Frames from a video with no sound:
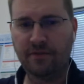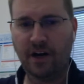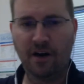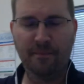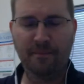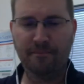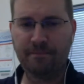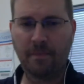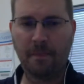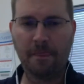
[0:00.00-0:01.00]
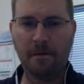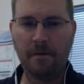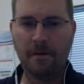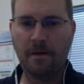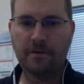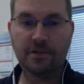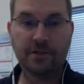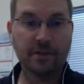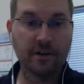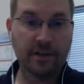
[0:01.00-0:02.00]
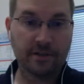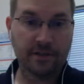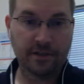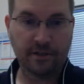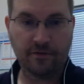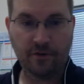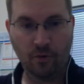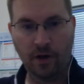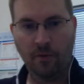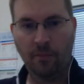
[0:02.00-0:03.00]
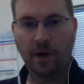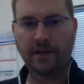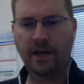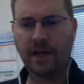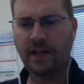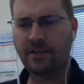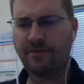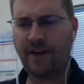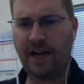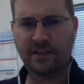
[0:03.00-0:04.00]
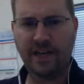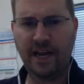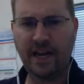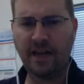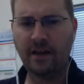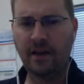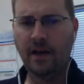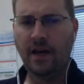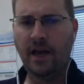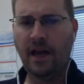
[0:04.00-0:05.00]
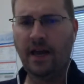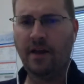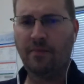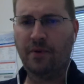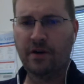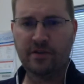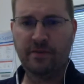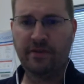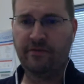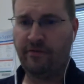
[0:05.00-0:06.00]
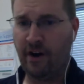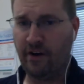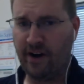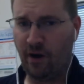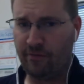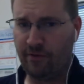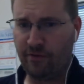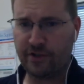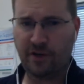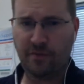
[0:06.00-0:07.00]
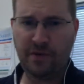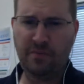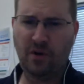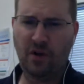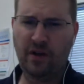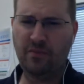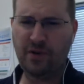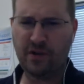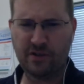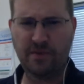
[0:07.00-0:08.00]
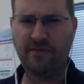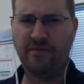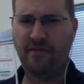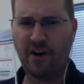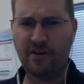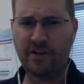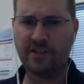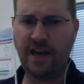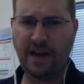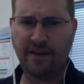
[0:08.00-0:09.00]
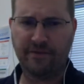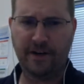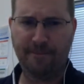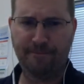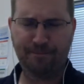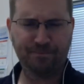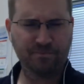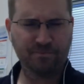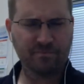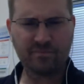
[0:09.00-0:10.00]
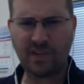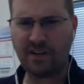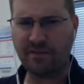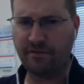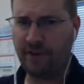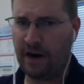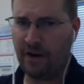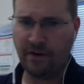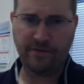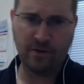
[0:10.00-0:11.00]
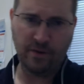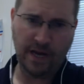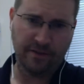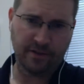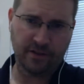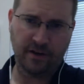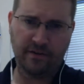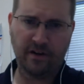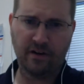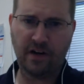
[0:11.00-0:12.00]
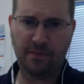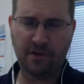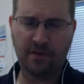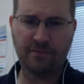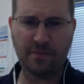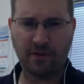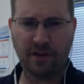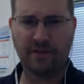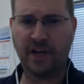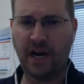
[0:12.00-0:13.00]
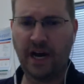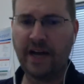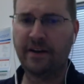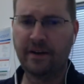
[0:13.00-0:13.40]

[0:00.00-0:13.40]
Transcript: um, seriousness, if you will. But uh, it is fascinating. It, it, appears to be very helpful for some people, and it appears to be very safe. Um, very few deaths. There, there are a couple of people that have died,